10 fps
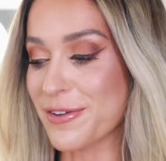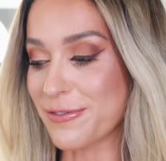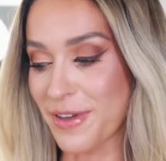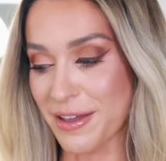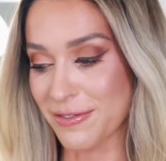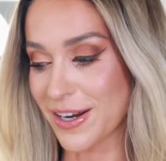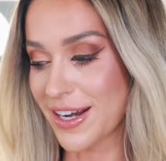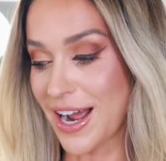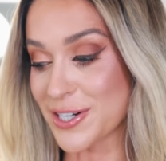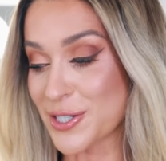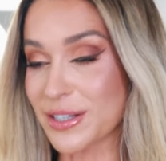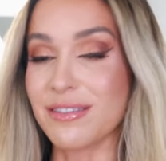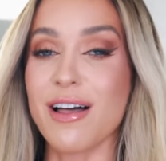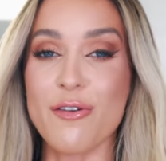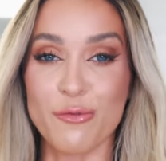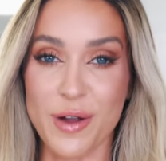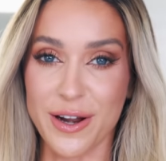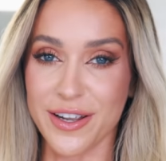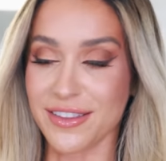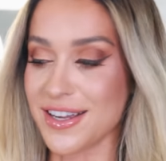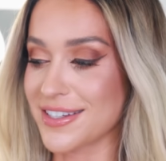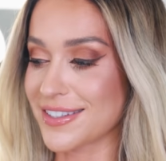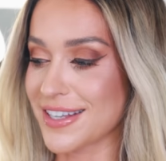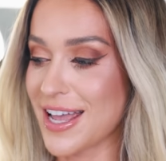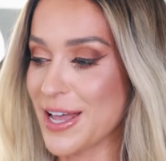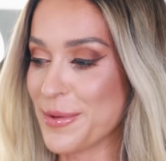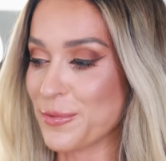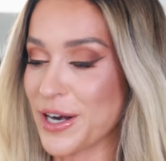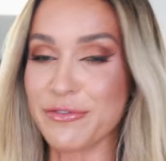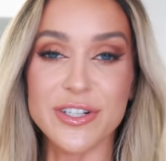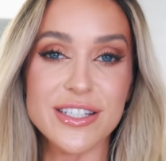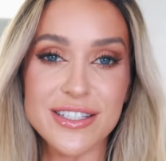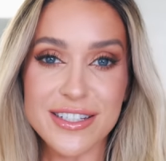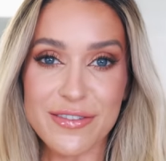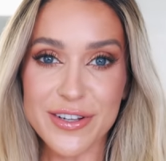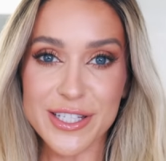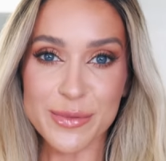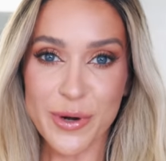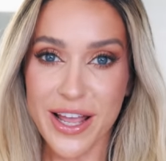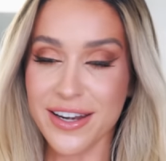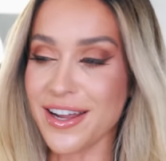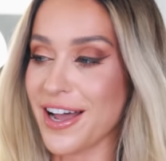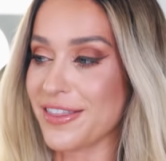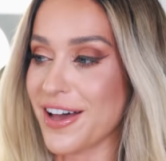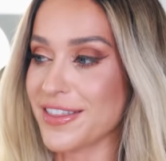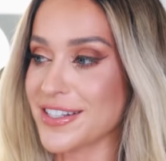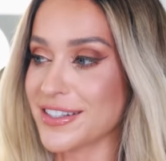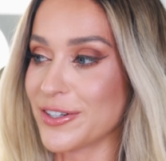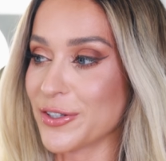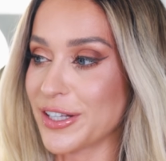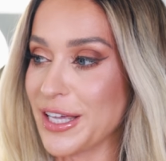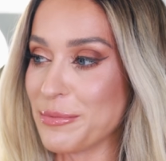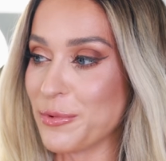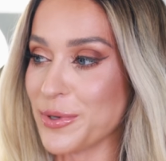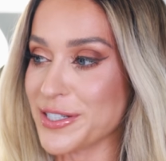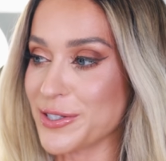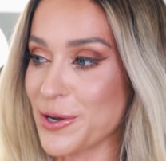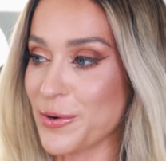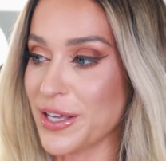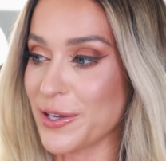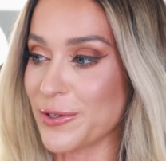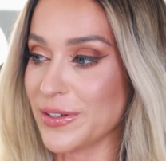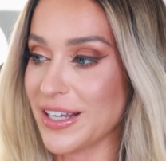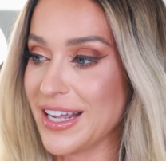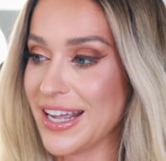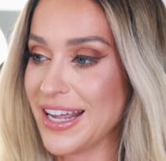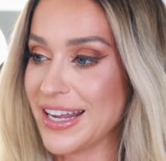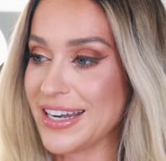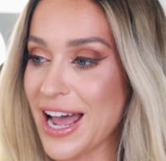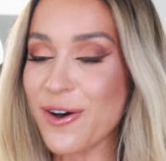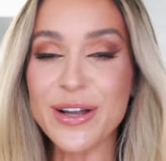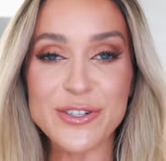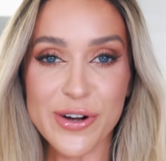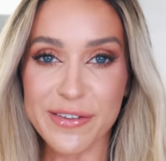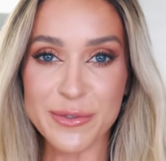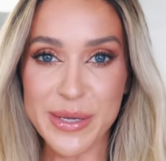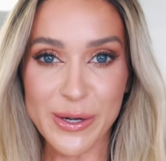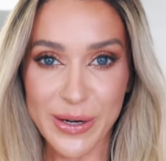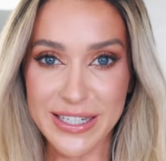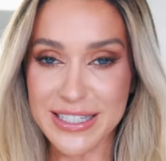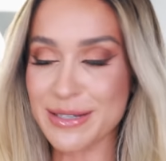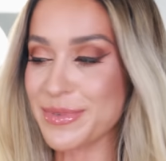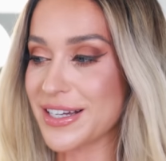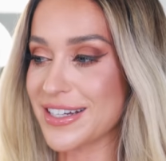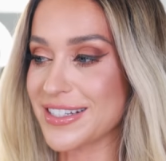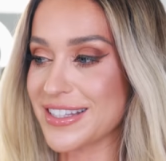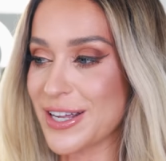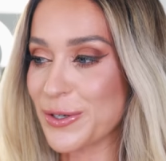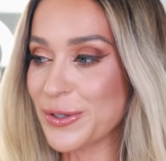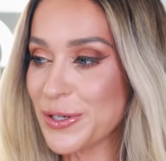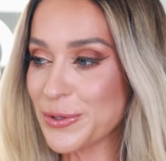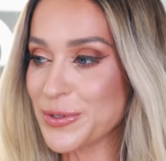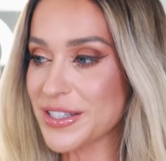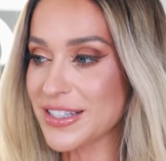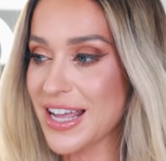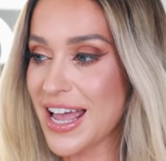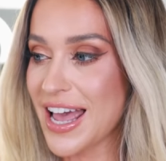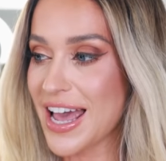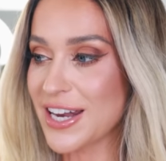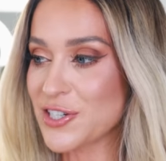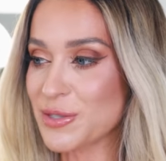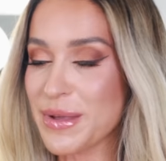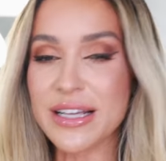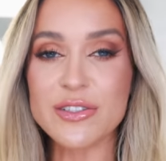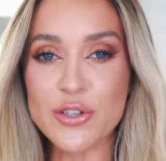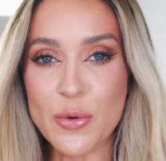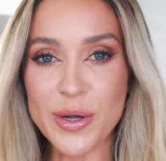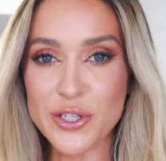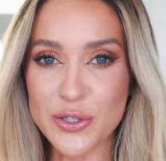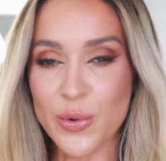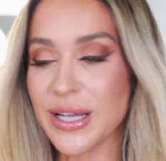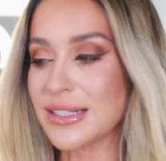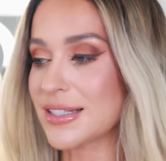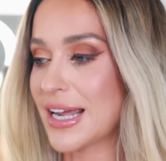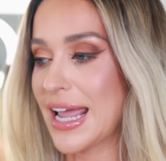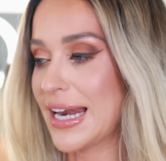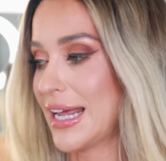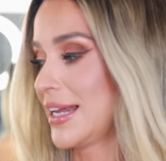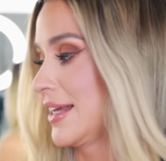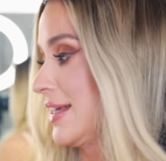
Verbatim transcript: a favorite. I just love wearing this. When I first discovered this brand, I thought this little clip was so cute. Now it drives me crazy because they're loose and it just makes so much noise. I hate it.